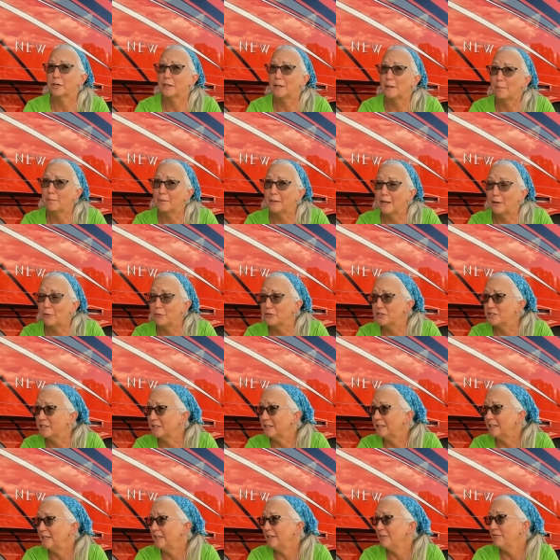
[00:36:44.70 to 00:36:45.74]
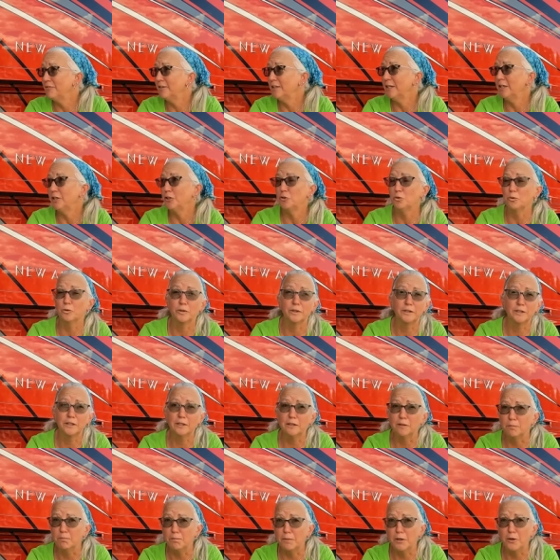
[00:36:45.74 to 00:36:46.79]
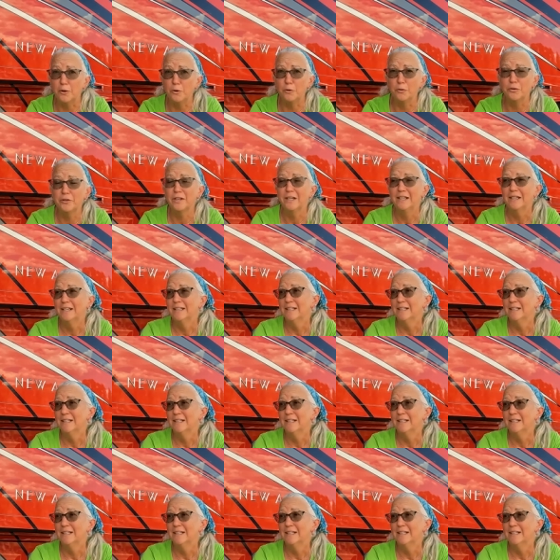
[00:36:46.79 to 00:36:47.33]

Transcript: a couple hours in the evening or a little of both.